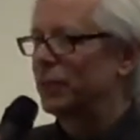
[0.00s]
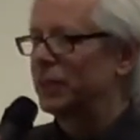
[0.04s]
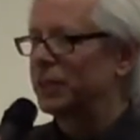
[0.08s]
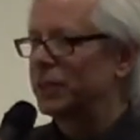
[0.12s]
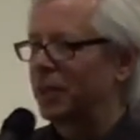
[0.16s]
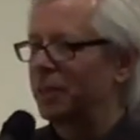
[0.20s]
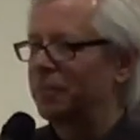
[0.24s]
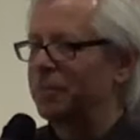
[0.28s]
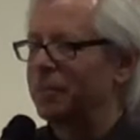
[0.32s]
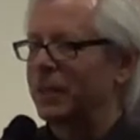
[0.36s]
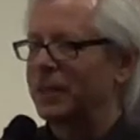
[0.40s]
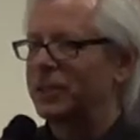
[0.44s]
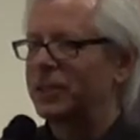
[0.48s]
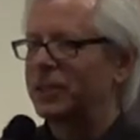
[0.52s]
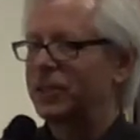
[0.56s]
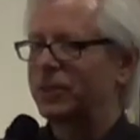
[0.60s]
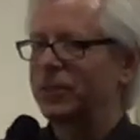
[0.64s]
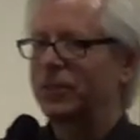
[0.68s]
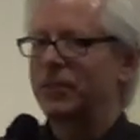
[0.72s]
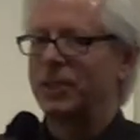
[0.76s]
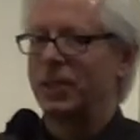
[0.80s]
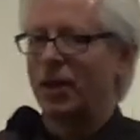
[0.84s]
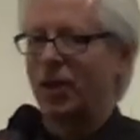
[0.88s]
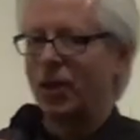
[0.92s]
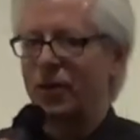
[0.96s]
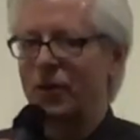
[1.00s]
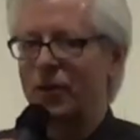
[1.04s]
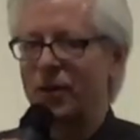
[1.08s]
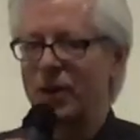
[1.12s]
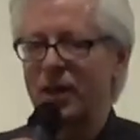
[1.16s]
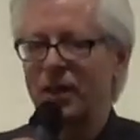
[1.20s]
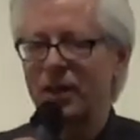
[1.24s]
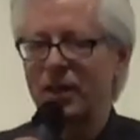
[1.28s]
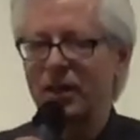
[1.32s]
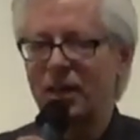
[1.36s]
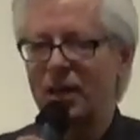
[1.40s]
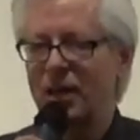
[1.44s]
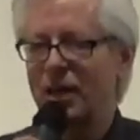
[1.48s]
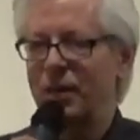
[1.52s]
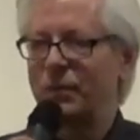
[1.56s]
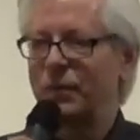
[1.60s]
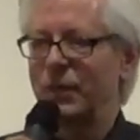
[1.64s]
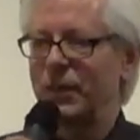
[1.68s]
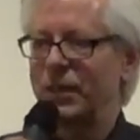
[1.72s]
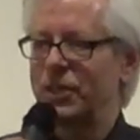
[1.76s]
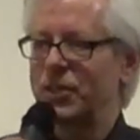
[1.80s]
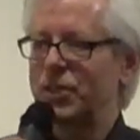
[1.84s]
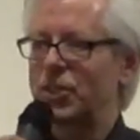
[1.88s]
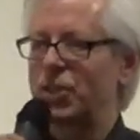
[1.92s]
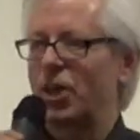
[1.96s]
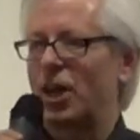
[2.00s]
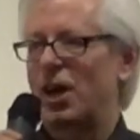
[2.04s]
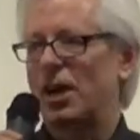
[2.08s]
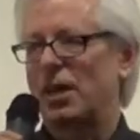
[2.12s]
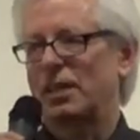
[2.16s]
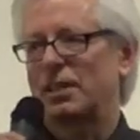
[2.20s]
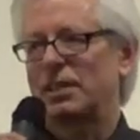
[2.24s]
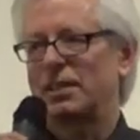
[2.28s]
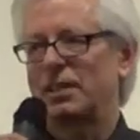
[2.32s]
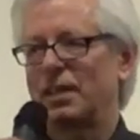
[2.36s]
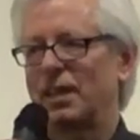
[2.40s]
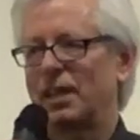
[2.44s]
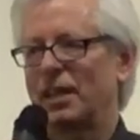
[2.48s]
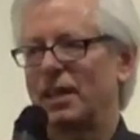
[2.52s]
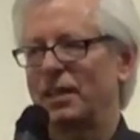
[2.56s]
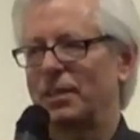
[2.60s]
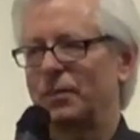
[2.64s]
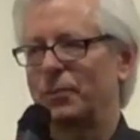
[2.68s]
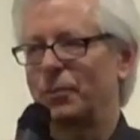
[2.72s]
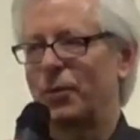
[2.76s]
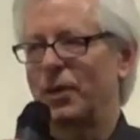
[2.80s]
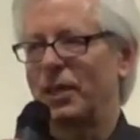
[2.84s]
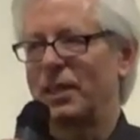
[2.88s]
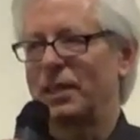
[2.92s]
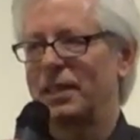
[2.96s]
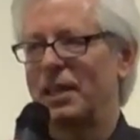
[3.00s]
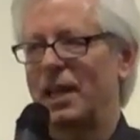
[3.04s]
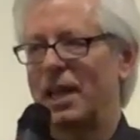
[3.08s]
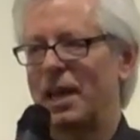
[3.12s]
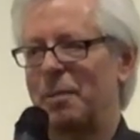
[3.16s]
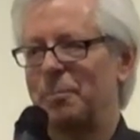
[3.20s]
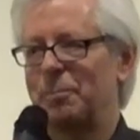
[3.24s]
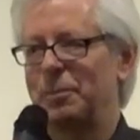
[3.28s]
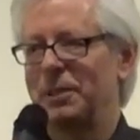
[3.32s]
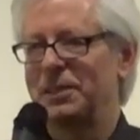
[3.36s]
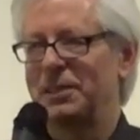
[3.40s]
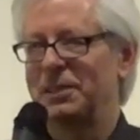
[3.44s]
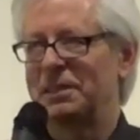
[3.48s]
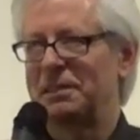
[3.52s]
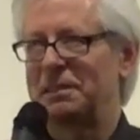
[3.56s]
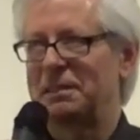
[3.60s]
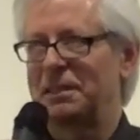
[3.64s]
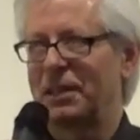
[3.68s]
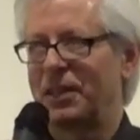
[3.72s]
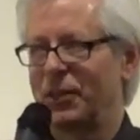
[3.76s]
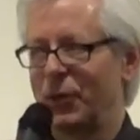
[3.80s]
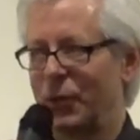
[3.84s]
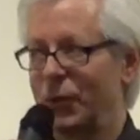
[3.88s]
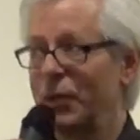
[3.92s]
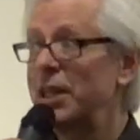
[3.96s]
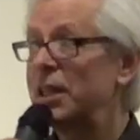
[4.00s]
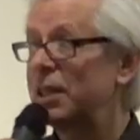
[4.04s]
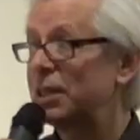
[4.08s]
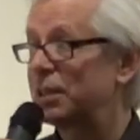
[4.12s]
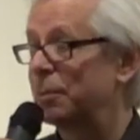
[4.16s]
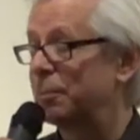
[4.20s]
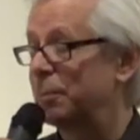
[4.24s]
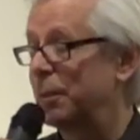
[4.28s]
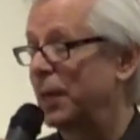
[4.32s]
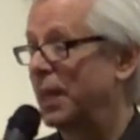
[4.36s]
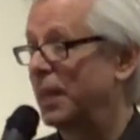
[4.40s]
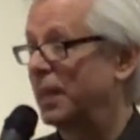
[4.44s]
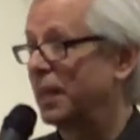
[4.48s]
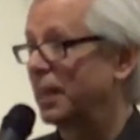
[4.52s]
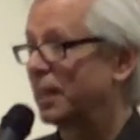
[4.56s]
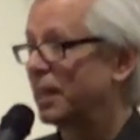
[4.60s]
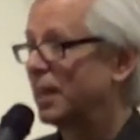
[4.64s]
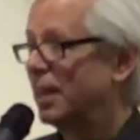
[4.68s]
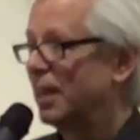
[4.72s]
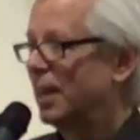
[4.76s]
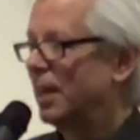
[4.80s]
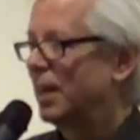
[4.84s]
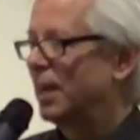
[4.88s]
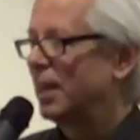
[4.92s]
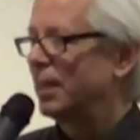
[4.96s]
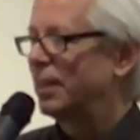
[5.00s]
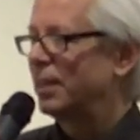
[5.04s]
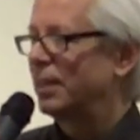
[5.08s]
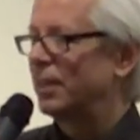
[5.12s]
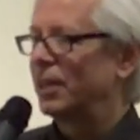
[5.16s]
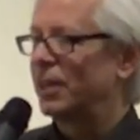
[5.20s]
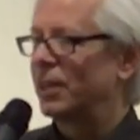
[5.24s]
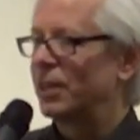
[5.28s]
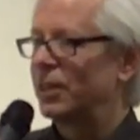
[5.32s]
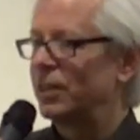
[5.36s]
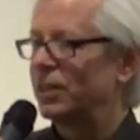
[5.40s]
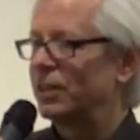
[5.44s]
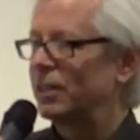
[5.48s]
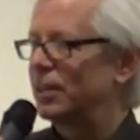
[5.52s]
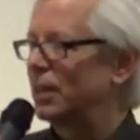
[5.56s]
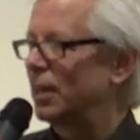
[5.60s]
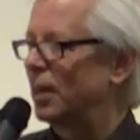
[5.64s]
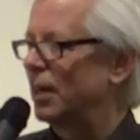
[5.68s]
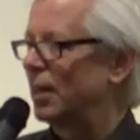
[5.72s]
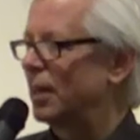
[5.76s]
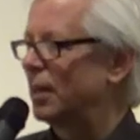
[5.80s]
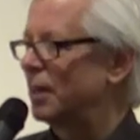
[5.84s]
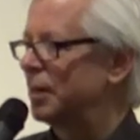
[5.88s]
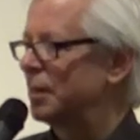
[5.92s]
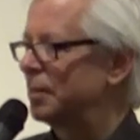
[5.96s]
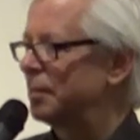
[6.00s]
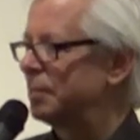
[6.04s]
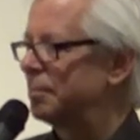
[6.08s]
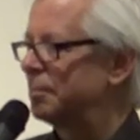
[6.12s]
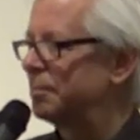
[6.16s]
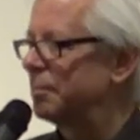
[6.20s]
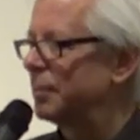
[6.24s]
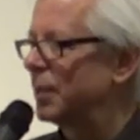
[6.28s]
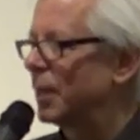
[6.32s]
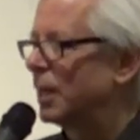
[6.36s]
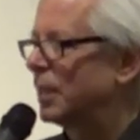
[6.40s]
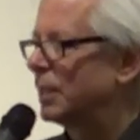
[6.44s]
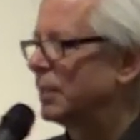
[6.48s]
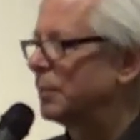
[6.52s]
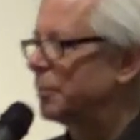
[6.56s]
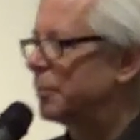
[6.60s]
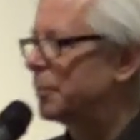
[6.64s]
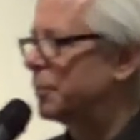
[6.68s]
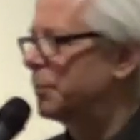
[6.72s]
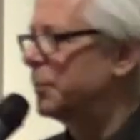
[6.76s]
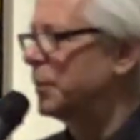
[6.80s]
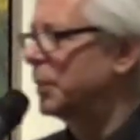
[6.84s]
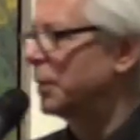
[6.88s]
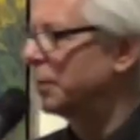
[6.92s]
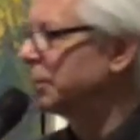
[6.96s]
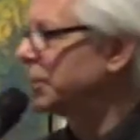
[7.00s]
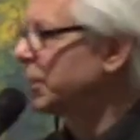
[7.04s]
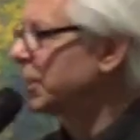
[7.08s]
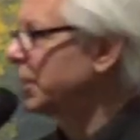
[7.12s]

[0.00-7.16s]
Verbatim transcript: visit my studio are often shocked at what happens underneath the painting. There, um, you'll